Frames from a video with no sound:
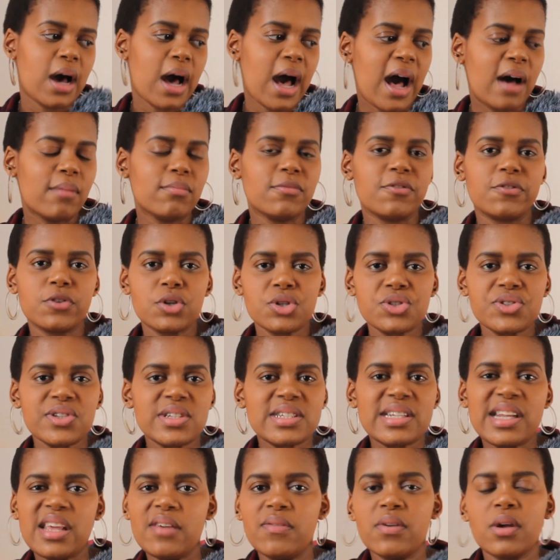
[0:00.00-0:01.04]

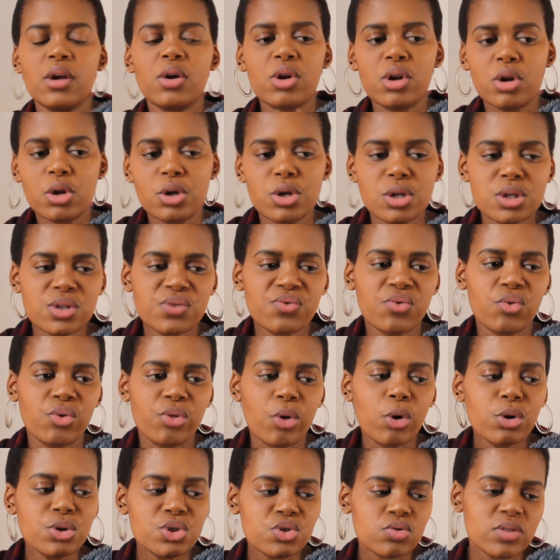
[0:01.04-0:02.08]
versus leaving it closed for
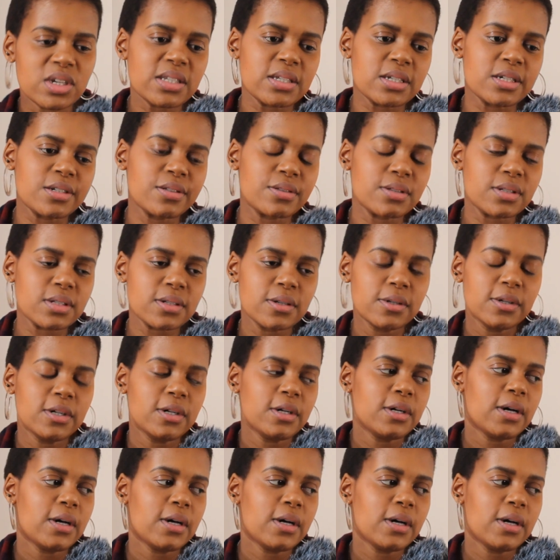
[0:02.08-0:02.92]
those reasons.